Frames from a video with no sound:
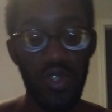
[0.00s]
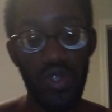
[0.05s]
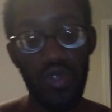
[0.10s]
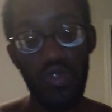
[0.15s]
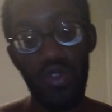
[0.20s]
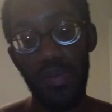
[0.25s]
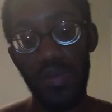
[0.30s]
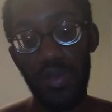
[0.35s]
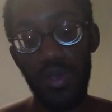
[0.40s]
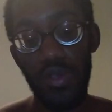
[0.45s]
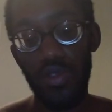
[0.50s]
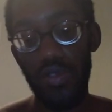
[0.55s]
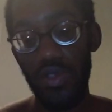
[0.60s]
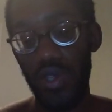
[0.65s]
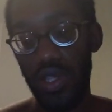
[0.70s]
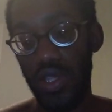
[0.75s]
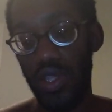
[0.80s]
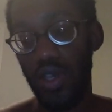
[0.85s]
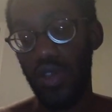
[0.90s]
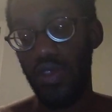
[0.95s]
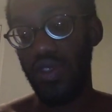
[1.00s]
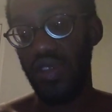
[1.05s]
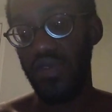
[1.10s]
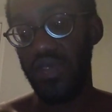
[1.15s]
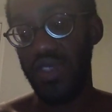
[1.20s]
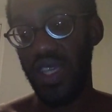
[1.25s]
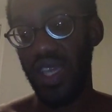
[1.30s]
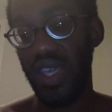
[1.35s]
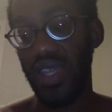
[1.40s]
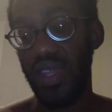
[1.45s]
the Scorpio North Node
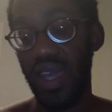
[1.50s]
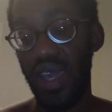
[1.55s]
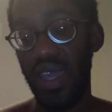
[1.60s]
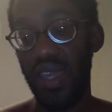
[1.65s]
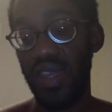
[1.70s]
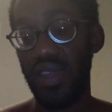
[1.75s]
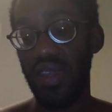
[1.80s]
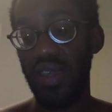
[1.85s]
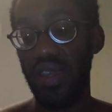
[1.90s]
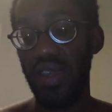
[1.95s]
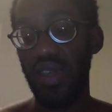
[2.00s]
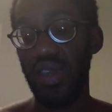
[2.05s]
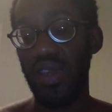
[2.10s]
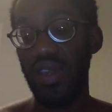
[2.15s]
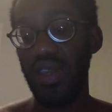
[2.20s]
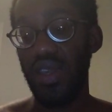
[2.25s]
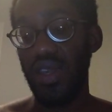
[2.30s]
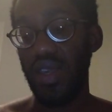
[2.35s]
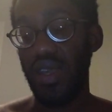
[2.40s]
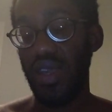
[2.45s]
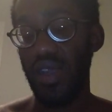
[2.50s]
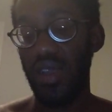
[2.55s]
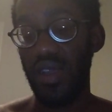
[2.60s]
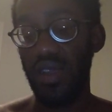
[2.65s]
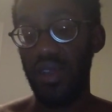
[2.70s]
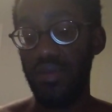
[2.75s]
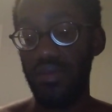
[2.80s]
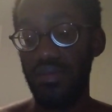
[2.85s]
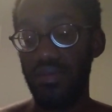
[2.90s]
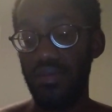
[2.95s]
of saying like,
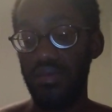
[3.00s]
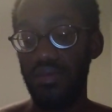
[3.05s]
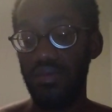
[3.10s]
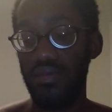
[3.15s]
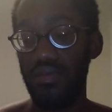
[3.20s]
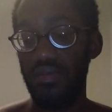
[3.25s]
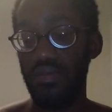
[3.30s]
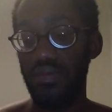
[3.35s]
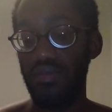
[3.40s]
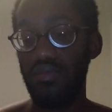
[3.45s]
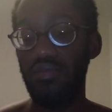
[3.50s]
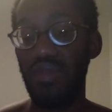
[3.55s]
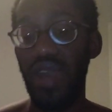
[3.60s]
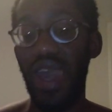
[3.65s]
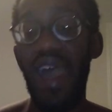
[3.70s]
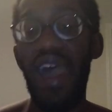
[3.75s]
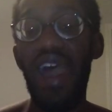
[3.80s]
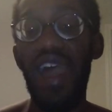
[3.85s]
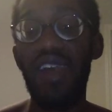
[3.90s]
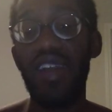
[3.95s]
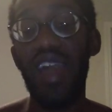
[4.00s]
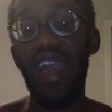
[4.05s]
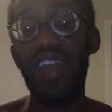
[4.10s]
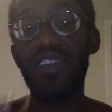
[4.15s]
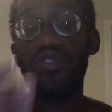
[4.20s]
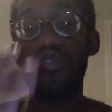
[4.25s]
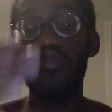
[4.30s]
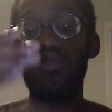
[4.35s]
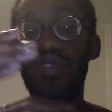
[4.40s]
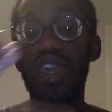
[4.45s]

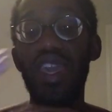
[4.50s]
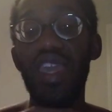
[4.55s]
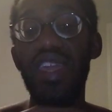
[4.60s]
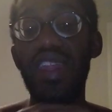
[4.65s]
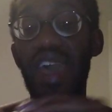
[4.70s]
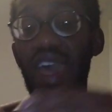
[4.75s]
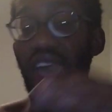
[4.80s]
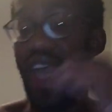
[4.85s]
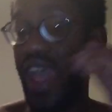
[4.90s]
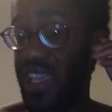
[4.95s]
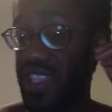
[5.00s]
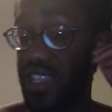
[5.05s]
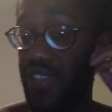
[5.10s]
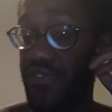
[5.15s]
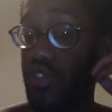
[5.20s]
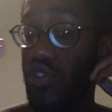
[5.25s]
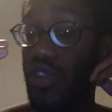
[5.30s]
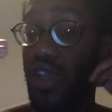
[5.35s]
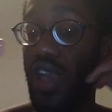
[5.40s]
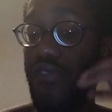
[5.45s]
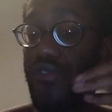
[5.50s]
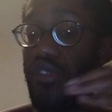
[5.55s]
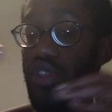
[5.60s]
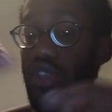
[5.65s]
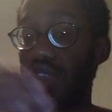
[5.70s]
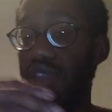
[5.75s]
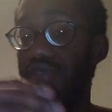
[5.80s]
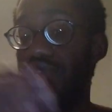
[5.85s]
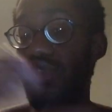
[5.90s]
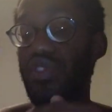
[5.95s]
it's okay to ask if
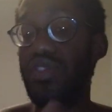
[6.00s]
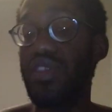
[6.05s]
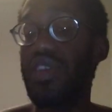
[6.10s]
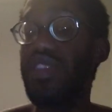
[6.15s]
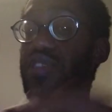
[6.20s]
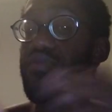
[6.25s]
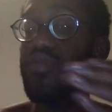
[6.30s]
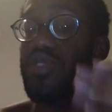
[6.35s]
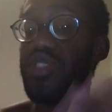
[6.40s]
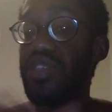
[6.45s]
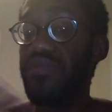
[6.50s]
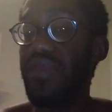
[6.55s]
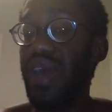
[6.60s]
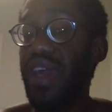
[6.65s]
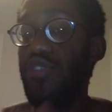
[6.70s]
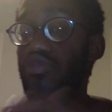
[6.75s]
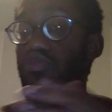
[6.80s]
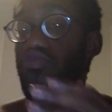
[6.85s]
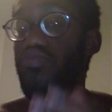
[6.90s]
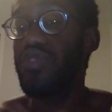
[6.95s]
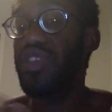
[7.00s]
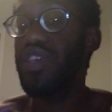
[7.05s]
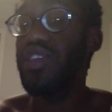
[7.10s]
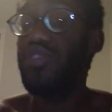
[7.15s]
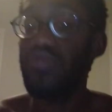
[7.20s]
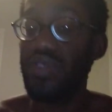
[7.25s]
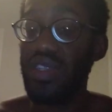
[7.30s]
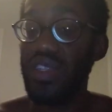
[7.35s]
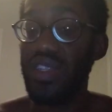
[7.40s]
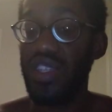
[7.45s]
you're dealing with somebody who
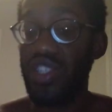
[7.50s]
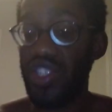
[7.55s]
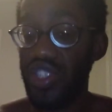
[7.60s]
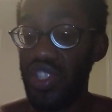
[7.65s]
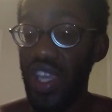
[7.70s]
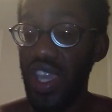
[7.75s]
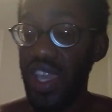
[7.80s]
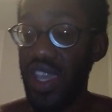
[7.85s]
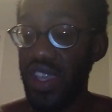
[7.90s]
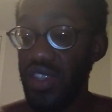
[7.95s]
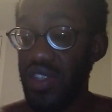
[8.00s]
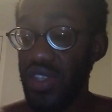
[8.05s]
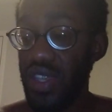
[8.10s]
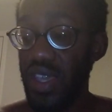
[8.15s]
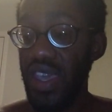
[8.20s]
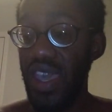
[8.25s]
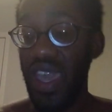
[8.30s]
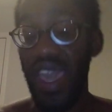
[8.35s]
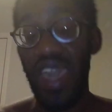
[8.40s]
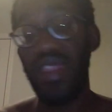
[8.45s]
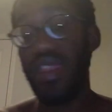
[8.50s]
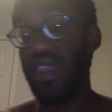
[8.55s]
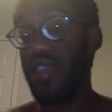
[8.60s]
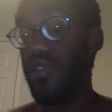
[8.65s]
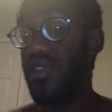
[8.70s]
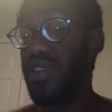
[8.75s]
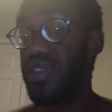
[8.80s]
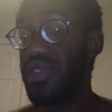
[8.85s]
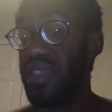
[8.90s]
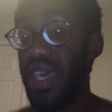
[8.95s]
deals with an exchange and
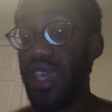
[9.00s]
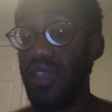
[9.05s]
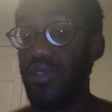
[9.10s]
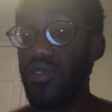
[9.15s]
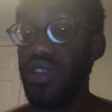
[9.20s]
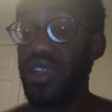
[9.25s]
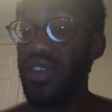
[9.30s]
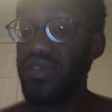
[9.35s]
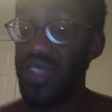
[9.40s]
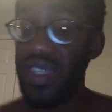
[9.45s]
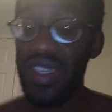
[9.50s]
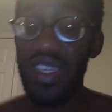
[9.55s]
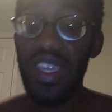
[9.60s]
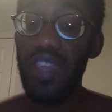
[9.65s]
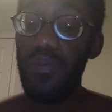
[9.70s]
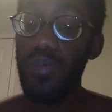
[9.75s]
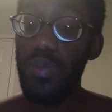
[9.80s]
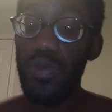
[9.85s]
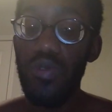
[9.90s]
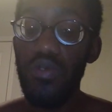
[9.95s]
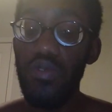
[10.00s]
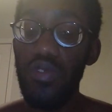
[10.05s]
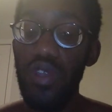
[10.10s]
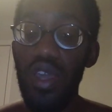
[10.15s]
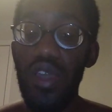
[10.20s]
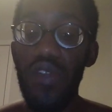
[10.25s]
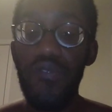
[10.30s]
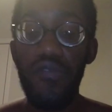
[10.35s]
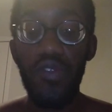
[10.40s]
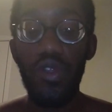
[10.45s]
they're integral enough to keep you
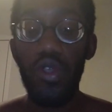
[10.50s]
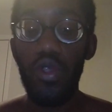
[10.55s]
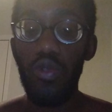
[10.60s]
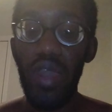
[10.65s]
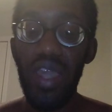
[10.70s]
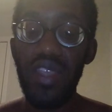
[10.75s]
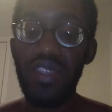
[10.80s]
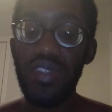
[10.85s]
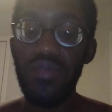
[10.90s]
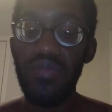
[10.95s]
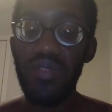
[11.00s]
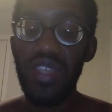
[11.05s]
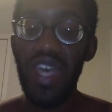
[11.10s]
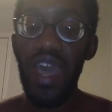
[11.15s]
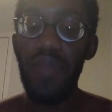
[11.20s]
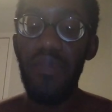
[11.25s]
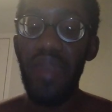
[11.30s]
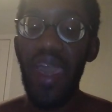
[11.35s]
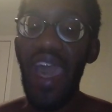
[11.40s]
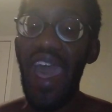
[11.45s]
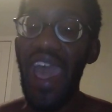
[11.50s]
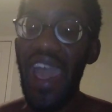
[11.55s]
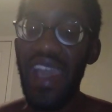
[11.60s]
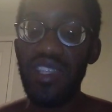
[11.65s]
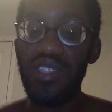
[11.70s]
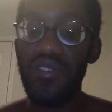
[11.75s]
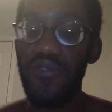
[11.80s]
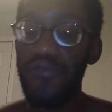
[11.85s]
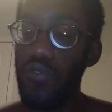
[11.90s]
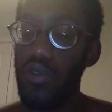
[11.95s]
for quite some time,
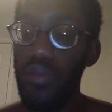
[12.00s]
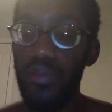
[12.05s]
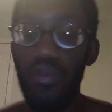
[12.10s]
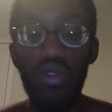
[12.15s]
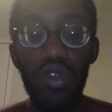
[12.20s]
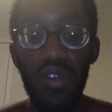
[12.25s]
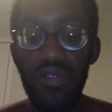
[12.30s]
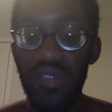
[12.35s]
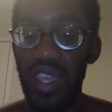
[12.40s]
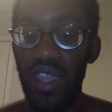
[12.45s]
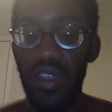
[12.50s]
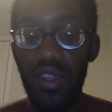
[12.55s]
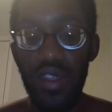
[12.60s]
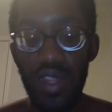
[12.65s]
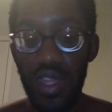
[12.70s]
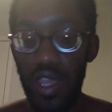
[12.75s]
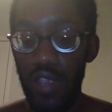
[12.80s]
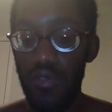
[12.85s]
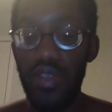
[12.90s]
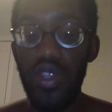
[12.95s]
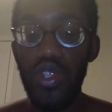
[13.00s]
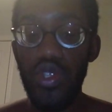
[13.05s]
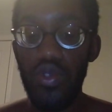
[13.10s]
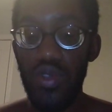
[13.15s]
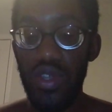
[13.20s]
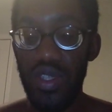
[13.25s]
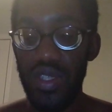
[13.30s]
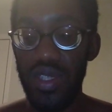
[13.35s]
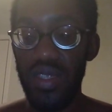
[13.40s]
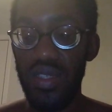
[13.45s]
ask for more of their
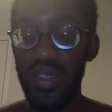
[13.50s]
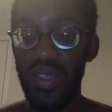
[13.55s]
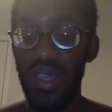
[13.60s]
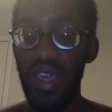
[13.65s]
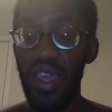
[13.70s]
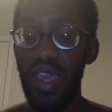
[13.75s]
resources,